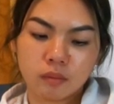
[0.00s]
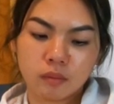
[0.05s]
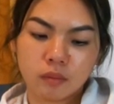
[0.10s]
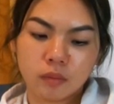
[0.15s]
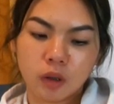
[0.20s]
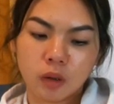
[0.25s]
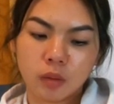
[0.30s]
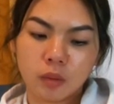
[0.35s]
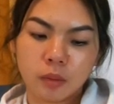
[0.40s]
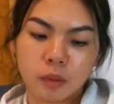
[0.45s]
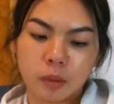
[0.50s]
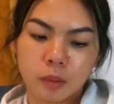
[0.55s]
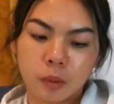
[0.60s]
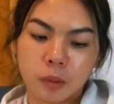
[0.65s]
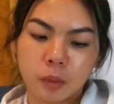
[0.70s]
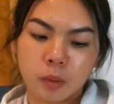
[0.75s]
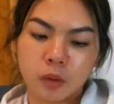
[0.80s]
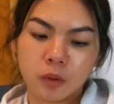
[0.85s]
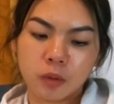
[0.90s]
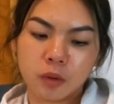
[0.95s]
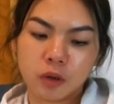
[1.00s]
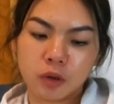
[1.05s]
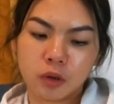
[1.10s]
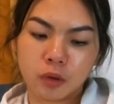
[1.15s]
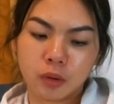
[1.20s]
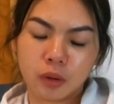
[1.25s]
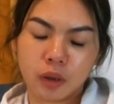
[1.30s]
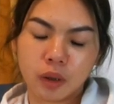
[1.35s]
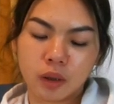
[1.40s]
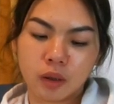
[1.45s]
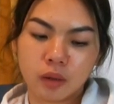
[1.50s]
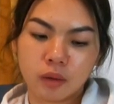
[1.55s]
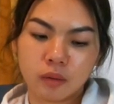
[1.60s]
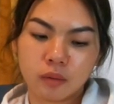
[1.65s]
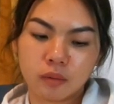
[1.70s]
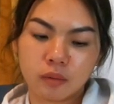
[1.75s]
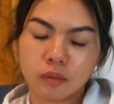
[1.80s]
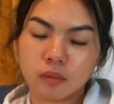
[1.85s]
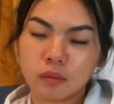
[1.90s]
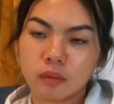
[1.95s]
Probably people will choose that
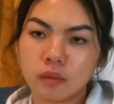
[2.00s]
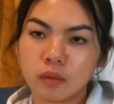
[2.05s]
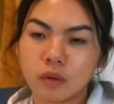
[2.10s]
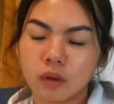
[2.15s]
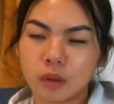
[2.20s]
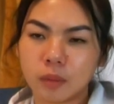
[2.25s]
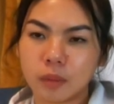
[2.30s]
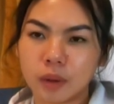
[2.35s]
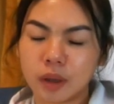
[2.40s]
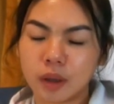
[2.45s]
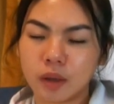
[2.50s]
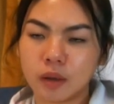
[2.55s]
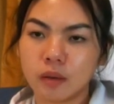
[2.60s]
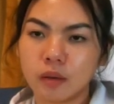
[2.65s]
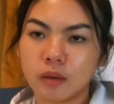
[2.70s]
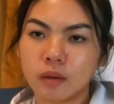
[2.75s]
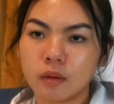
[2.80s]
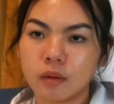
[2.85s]
company.